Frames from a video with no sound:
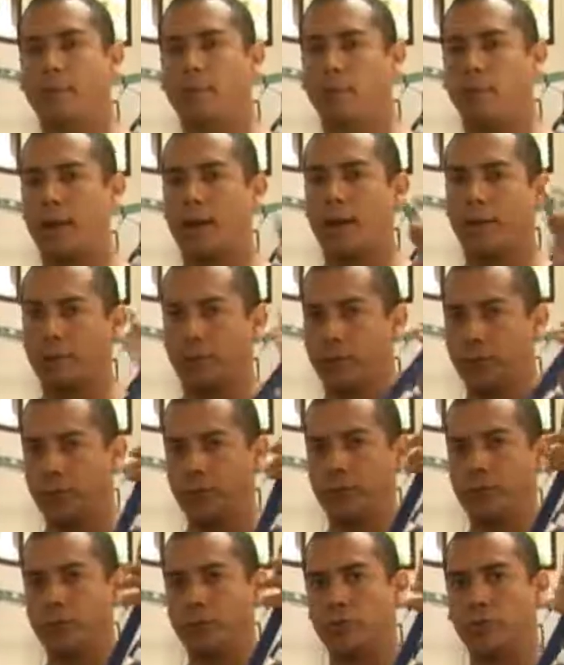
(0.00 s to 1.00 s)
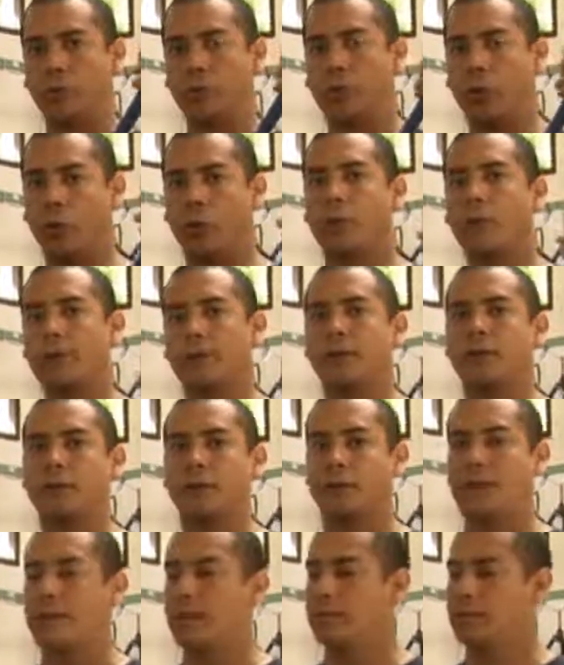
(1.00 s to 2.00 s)
We have 2, so you're always
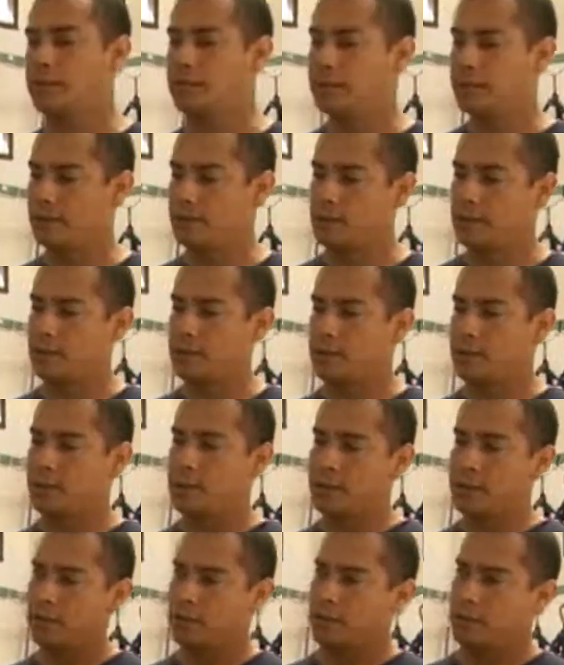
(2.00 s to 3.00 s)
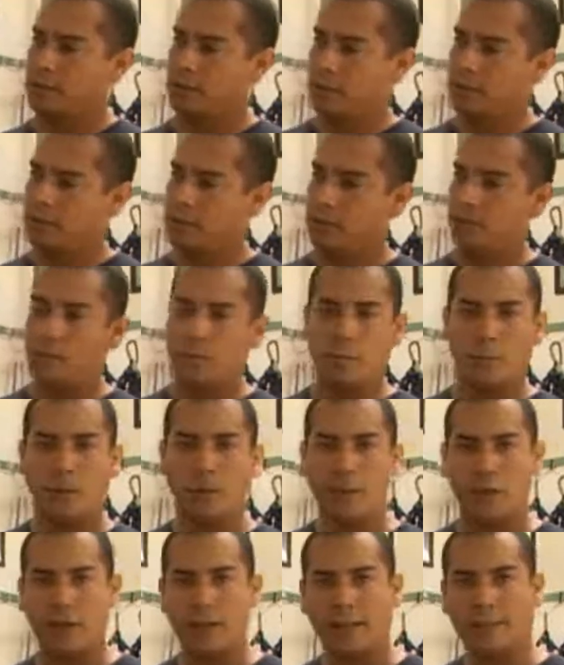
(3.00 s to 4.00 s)
connected. You can be
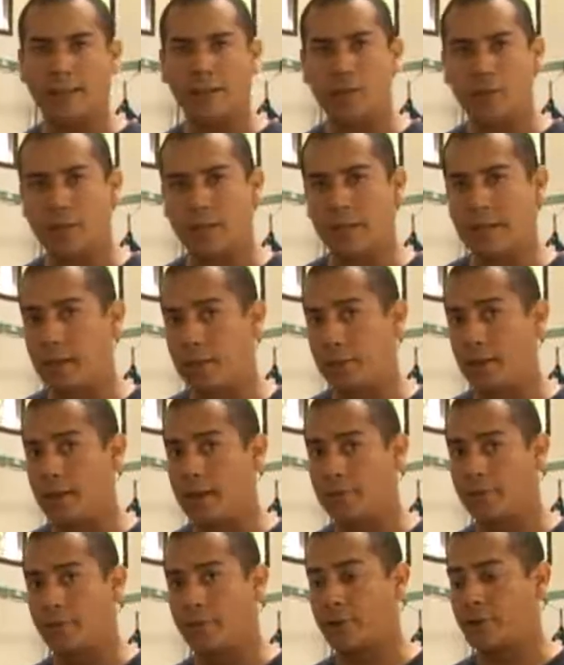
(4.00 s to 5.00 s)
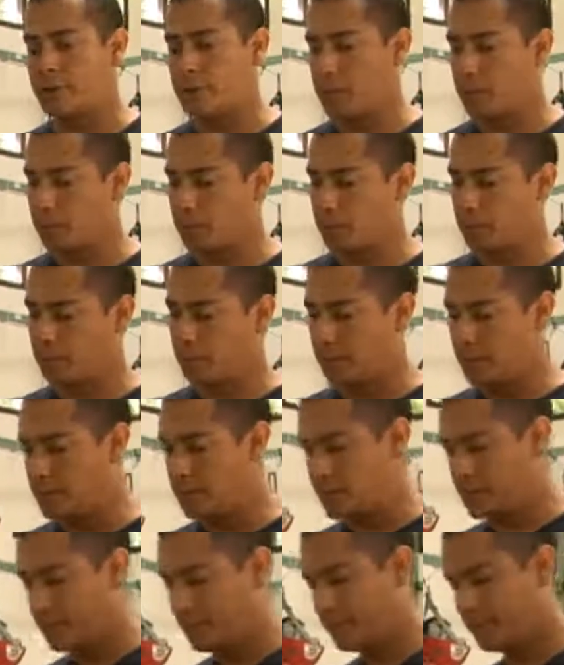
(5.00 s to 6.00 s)
connected to a zip line, for example, with
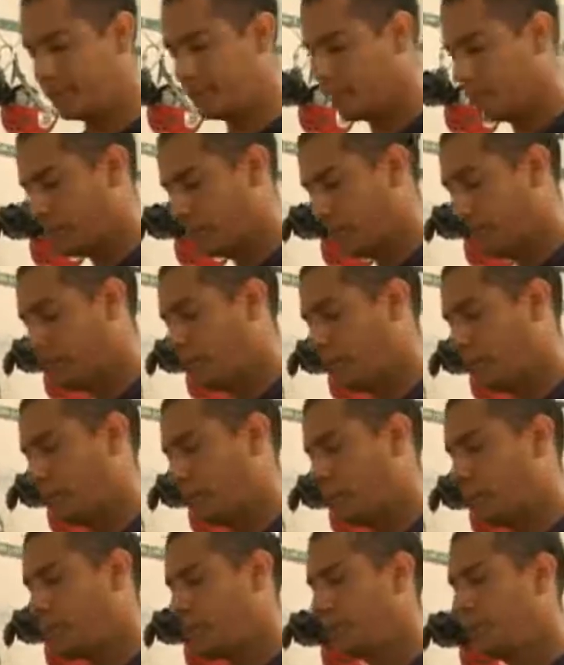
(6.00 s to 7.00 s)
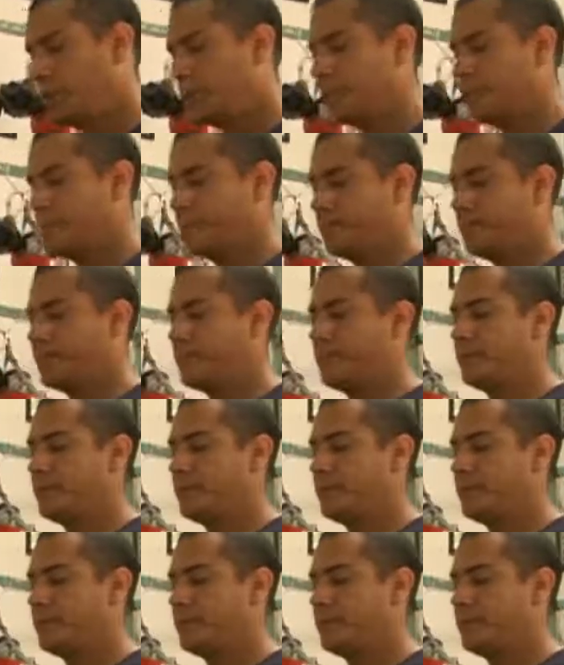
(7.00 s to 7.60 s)
this, with your pulleys.